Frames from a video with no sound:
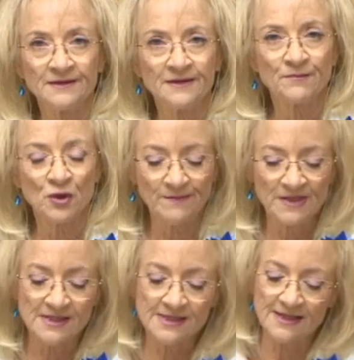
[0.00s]
Prime
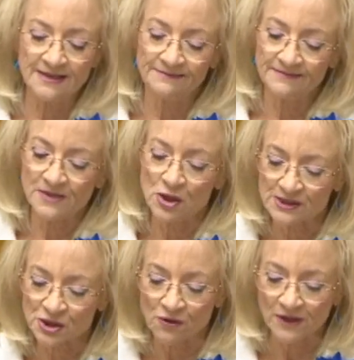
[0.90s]
Minister,
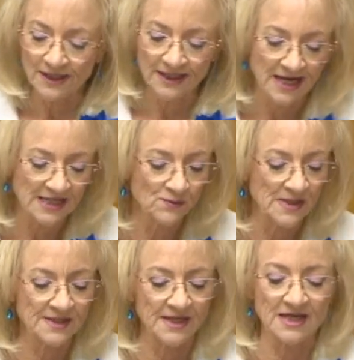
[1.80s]
historically and as we
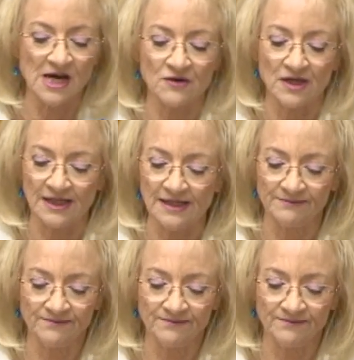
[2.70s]
see currently,